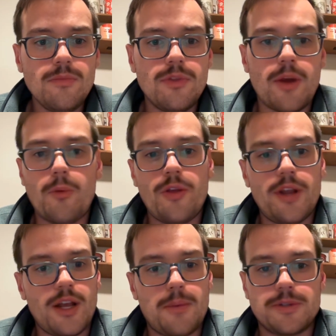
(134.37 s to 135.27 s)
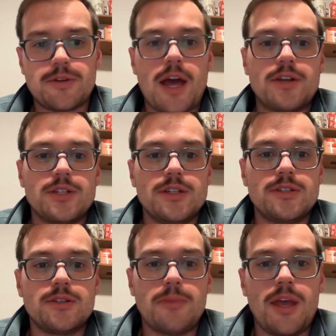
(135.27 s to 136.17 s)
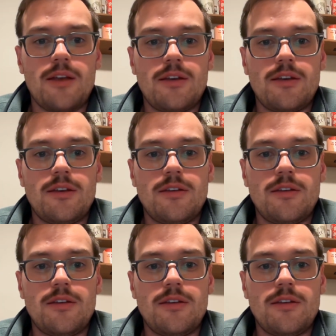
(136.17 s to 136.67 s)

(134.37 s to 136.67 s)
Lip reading: There are more than a couple strategies to make